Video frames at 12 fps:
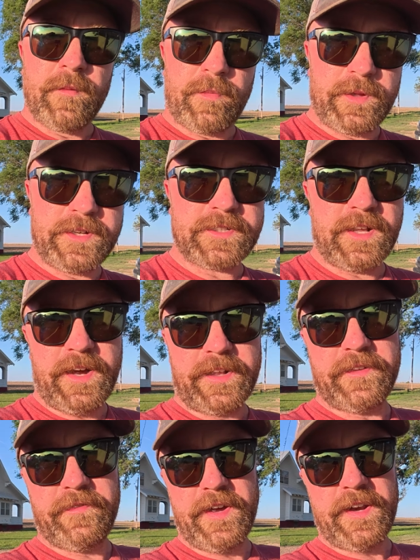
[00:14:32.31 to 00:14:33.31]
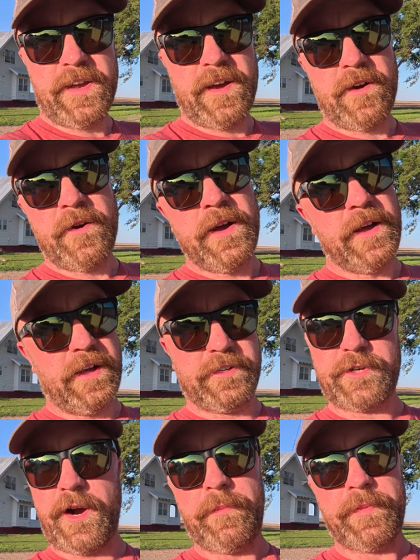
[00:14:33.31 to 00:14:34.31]
Please like the video and
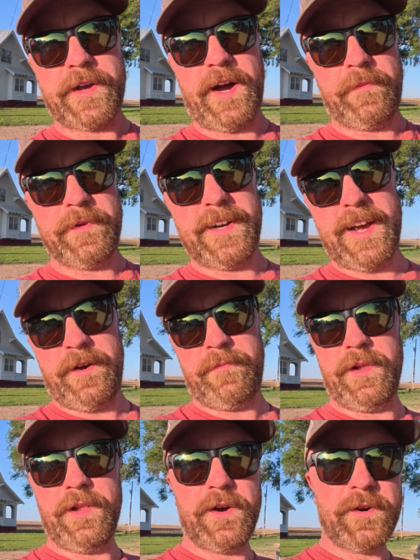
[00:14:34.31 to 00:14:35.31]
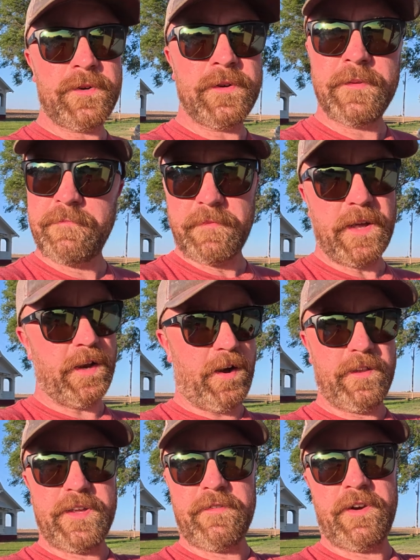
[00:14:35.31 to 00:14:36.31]
drop a comment down below, and
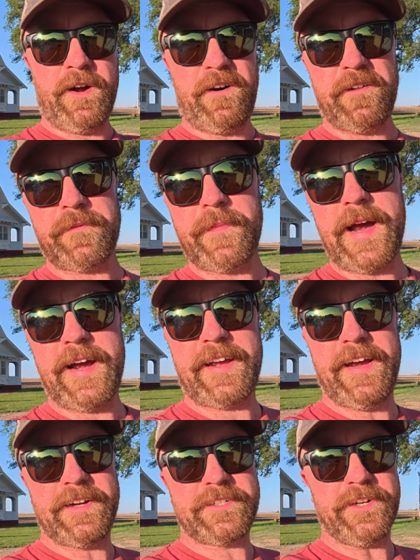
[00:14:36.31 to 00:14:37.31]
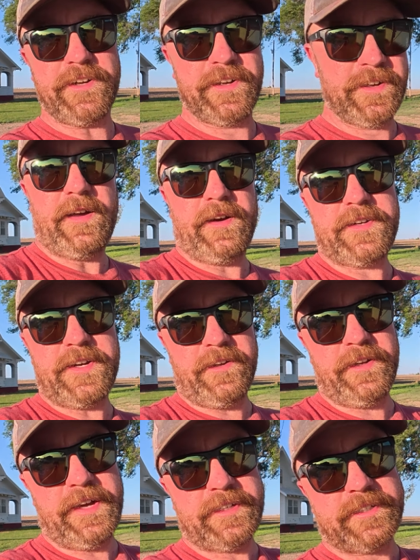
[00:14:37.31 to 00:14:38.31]
I'll even holler back at you. Until
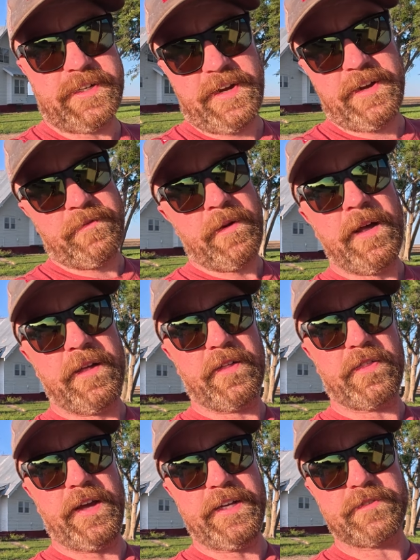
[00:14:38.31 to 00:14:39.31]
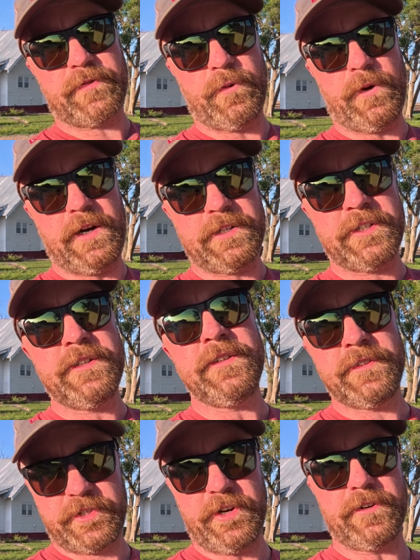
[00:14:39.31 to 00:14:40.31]
next time, thanks for watching
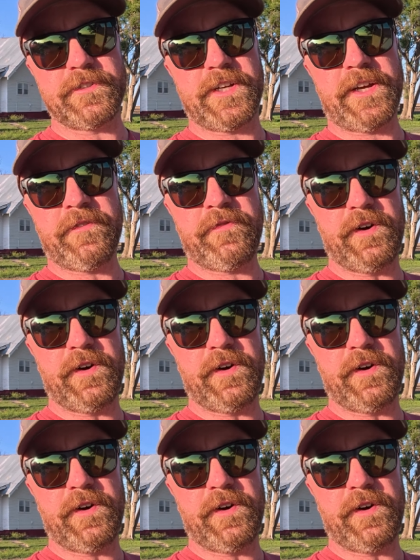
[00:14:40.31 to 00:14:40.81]
Jarzynka